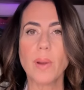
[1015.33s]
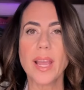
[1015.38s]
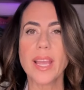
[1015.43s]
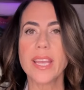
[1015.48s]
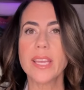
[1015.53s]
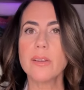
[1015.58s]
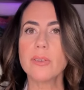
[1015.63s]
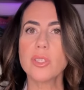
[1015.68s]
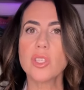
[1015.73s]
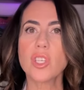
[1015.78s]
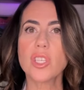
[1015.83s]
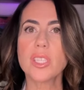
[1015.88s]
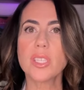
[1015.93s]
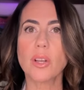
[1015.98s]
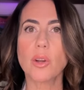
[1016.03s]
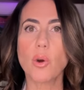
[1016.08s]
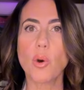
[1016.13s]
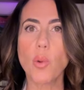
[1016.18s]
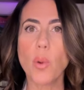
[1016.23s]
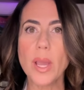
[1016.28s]
here's just
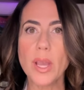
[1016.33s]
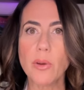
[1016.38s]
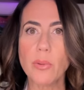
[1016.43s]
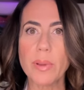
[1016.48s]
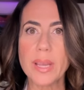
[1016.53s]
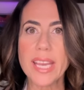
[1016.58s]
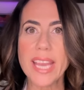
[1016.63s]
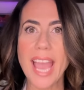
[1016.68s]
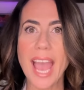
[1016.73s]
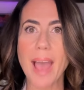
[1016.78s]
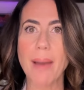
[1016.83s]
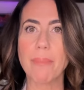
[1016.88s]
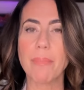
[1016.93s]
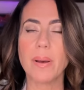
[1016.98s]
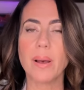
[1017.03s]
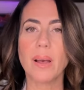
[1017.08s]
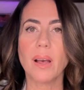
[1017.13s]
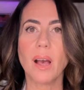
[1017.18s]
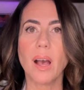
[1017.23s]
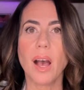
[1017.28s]
a quick recap.
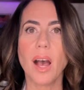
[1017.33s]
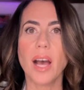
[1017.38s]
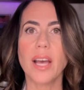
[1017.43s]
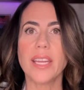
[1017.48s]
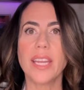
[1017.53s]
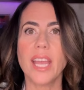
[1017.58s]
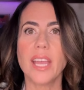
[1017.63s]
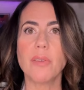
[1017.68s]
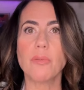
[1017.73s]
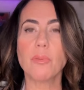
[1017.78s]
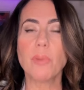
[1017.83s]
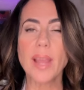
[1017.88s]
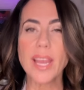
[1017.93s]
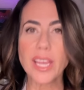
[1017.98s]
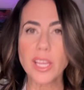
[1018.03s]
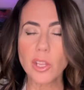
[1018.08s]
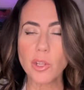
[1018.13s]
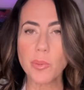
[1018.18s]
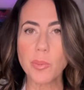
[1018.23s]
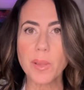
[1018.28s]
On a
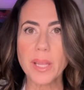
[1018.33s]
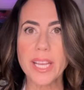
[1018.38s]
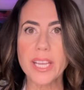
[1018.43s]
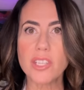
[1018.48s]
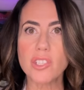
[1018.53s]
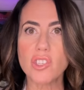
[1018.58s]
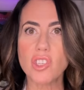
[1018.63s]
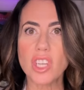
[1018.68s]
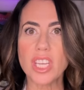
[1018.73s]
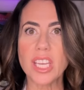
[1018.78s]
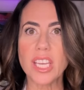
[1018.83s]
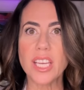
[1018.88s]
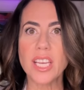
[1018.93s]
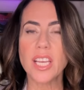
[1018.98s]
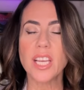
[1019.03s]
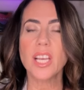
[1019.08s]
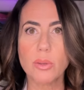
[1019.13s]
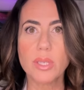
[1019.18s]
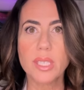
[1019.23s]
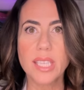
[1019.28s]
regular Plan G,
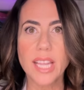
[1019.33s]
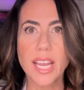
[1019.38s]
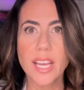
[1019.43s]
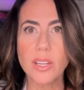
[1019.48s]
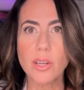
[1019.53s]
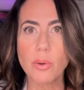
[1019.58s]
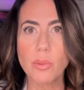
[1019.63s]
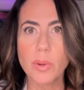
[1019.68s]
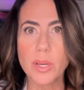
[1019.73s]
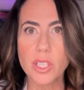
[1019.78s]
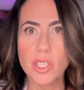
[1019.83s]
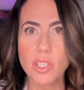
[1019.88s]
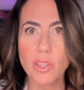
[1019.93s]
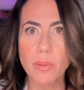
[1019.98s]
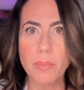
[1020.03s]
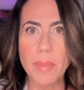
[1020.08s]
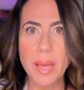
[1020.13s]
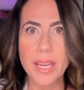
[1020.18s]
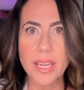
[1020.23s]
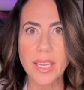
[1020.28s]
you stay on
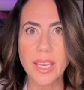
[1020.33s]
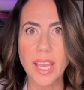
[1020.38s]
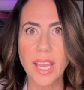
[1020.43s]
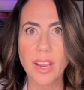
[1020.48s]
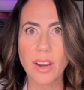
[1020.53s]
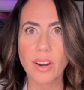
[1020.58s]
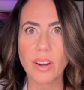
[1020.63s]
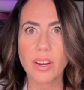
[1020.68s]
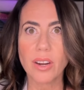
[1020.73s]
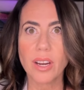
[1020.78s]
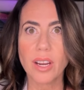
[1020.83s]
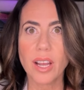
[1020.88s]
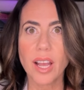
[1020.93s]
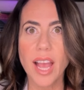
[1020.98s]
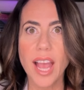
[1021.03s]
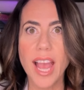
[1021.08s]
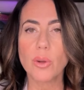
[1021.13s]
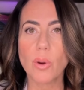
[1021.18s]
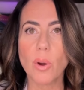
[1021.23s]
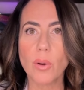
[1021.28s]
original Medicare.
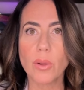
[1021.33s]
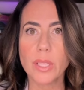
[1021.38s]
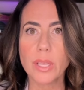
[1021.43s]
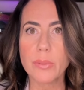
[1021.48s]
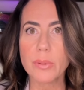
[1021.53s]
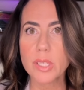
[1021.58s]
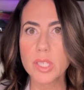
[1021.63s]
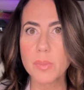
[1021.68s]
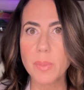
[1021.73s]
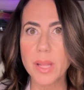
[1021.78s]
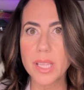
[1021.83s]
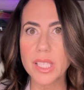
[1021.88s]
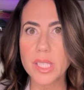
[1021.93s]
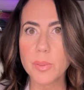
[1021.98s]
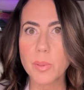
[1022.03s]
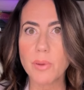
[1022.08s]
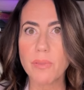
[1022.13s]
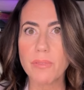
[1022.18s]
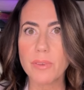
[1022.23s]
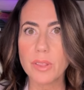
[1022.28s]
You're only
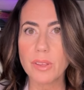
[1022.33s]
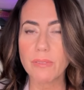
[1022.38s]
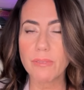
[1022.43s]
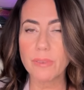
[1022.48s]
responsible for the